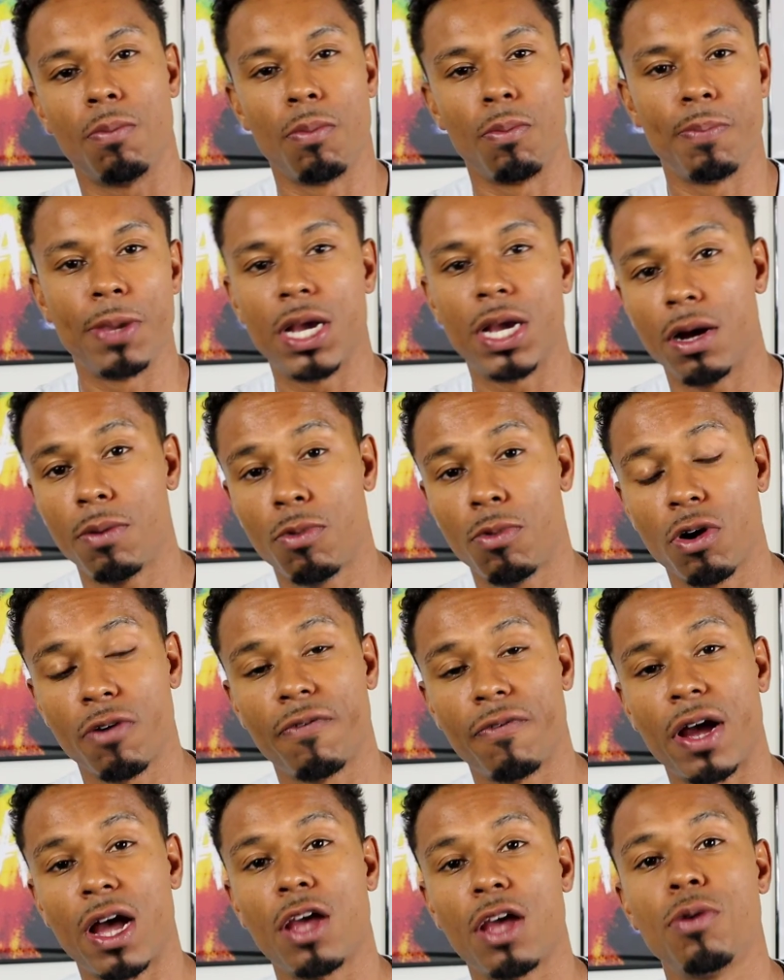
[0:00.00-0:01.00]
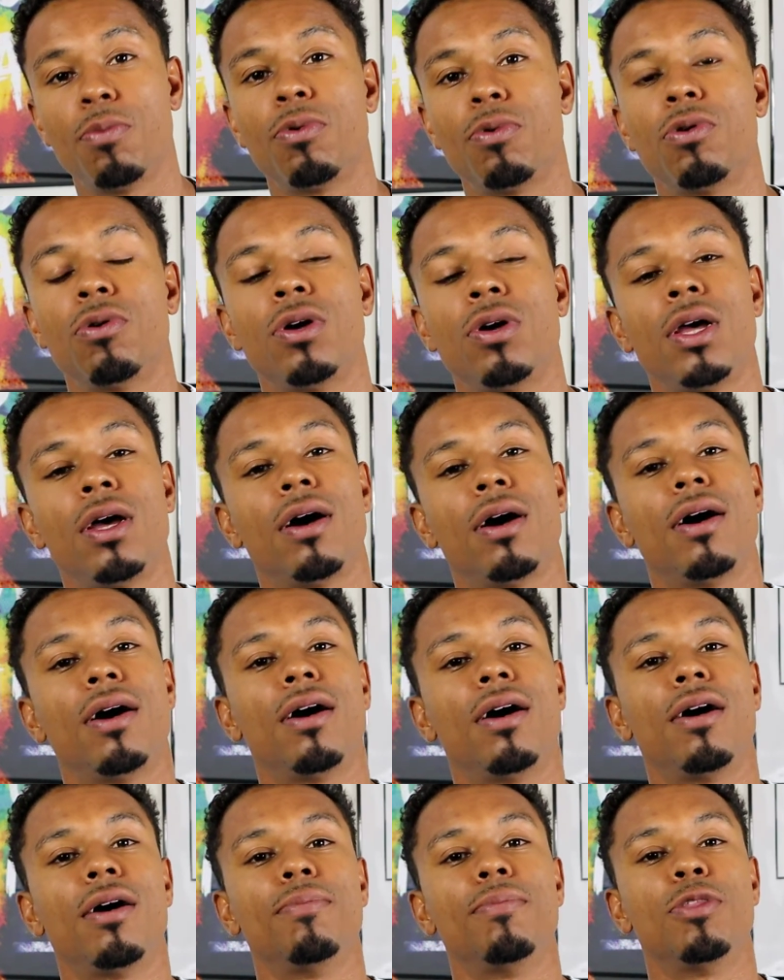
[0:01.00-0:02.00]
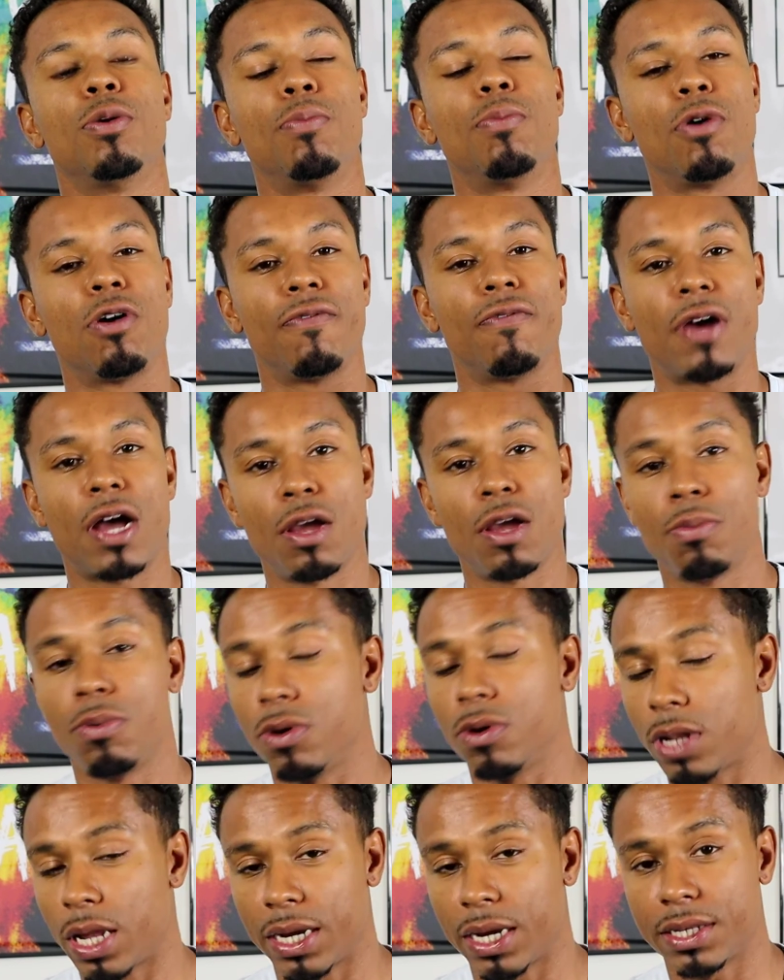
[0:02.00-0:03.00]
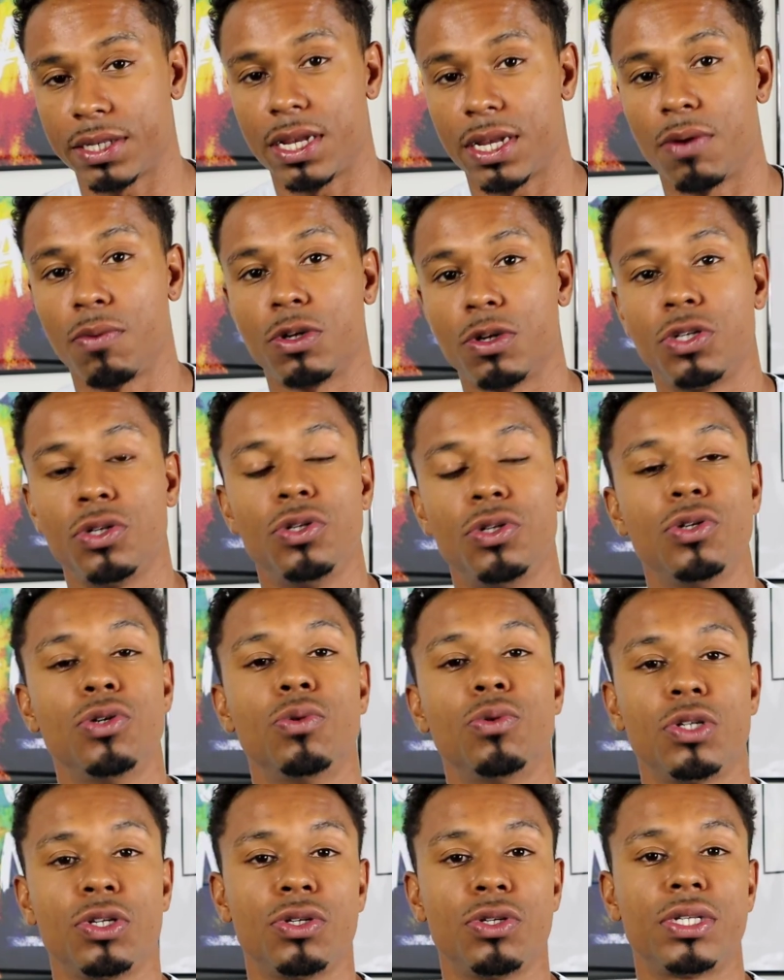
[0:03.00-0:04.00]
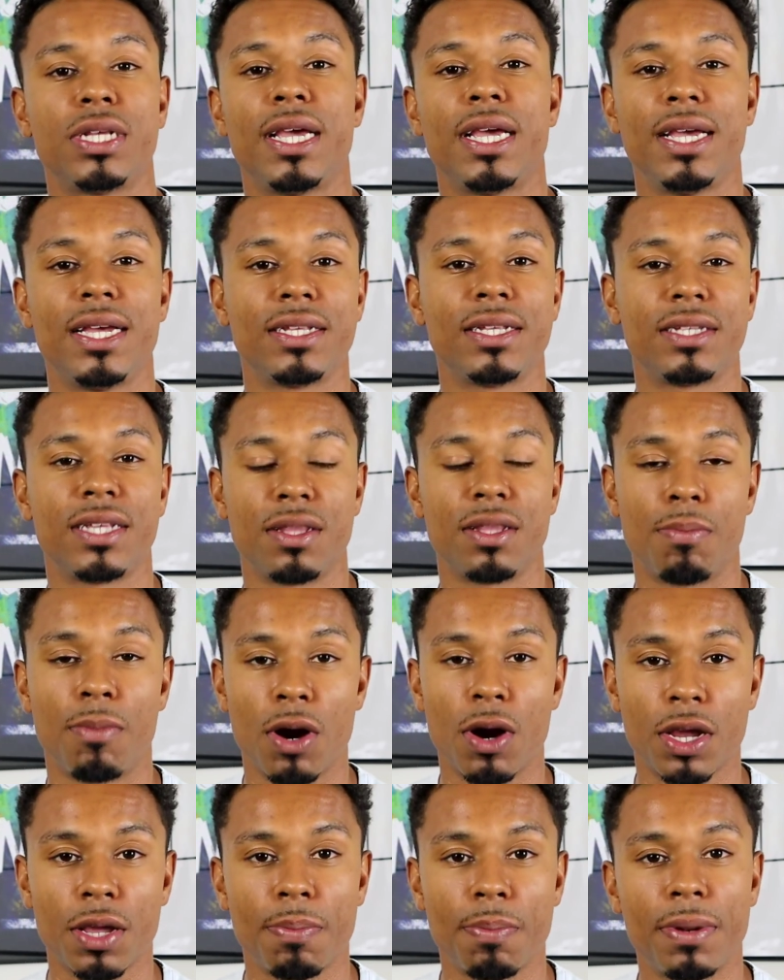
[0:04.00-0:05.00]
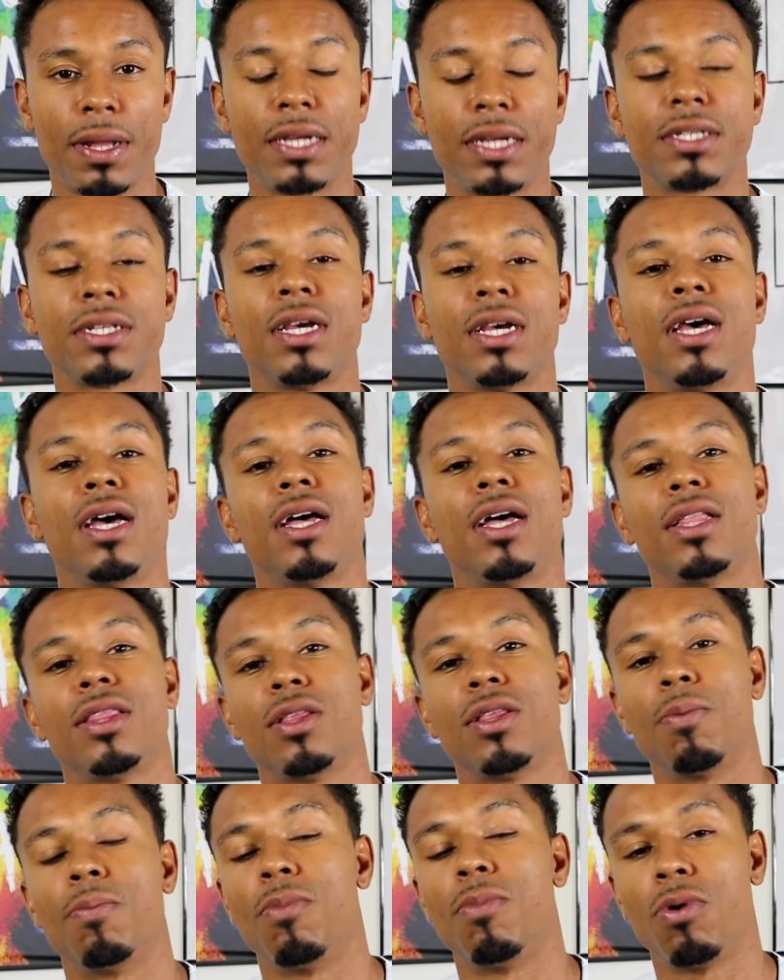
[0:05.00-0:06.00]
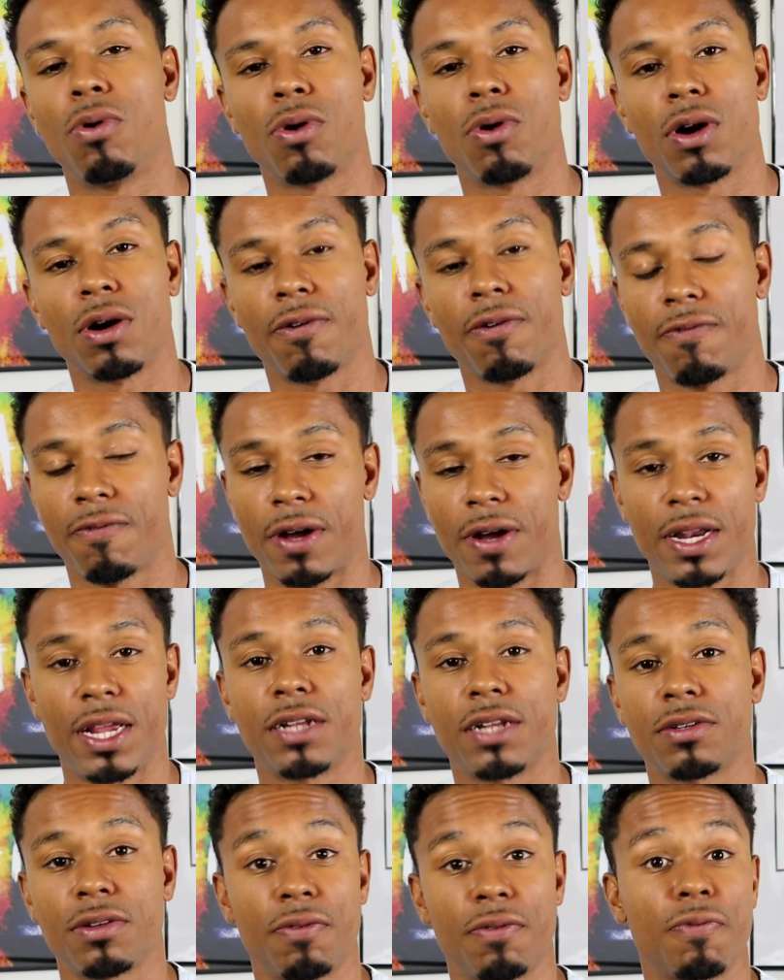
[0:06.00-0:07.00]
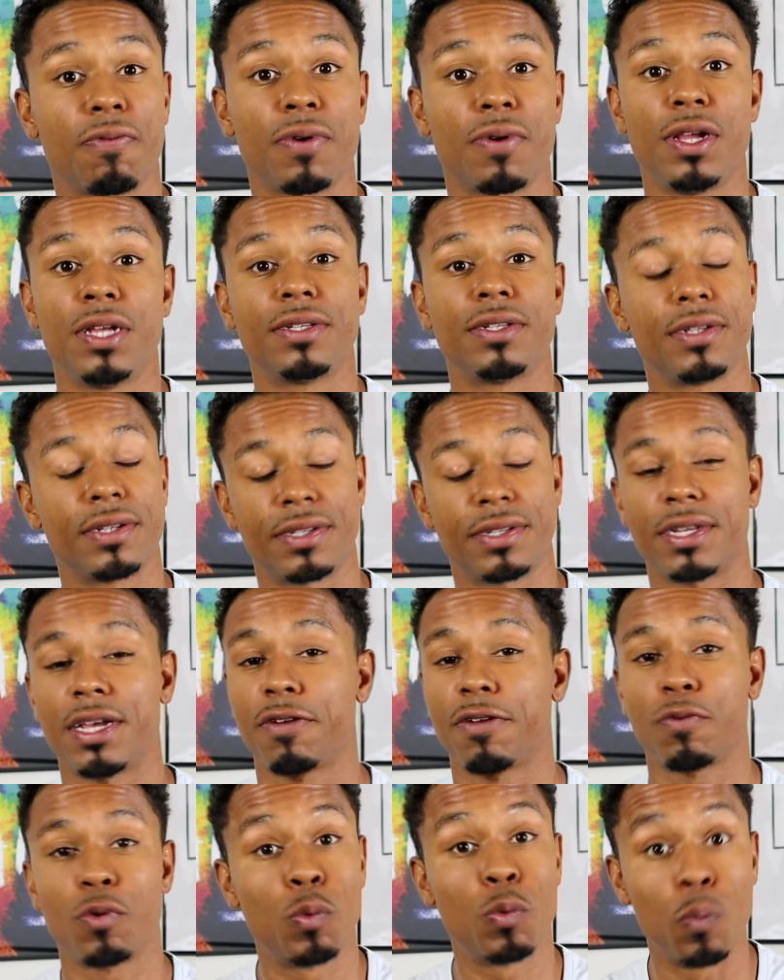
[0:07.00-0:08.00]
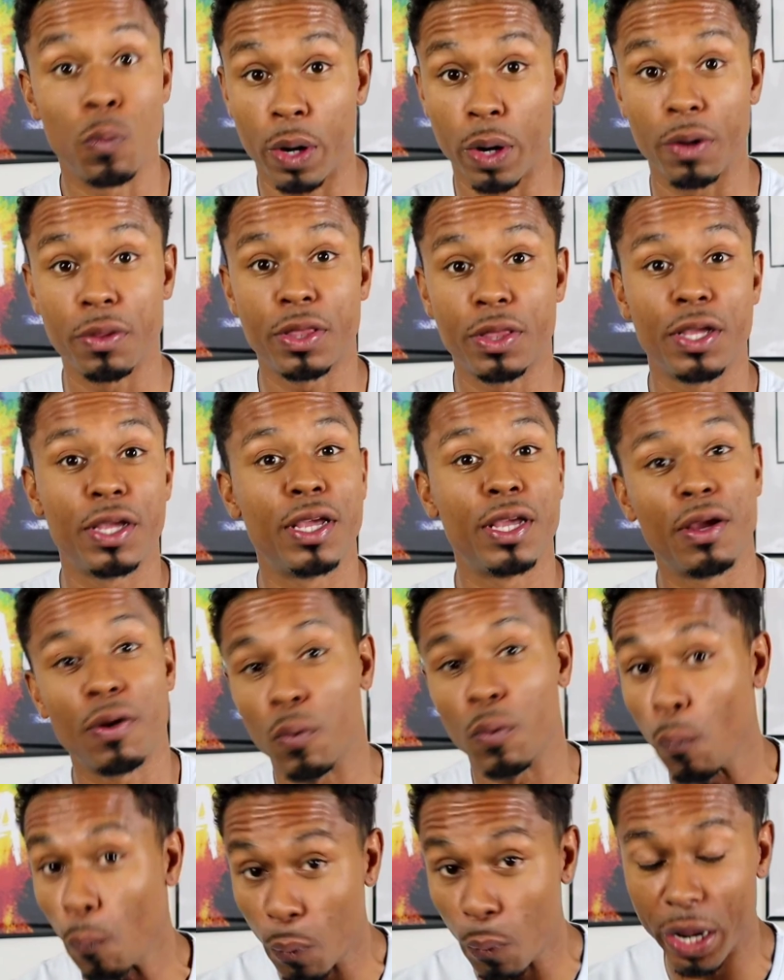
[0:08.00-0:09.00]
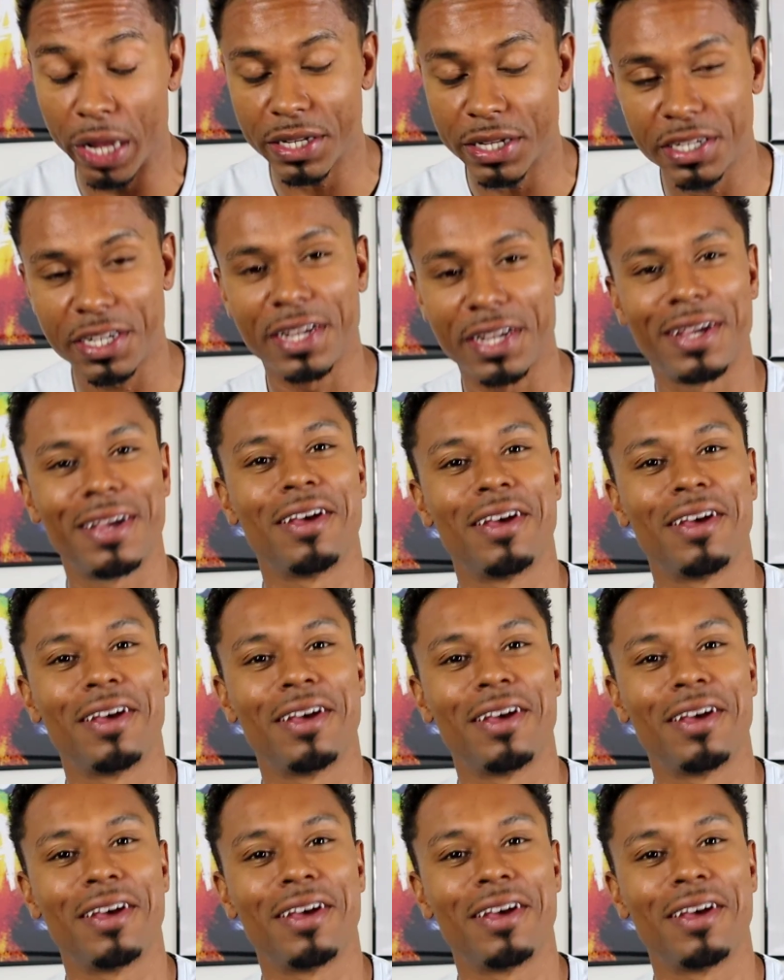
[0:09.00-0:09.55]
Become more valuable. The more valuable, like I said, what you do, what you say is to the marketplace, the more financially free, successful, wealthy, rich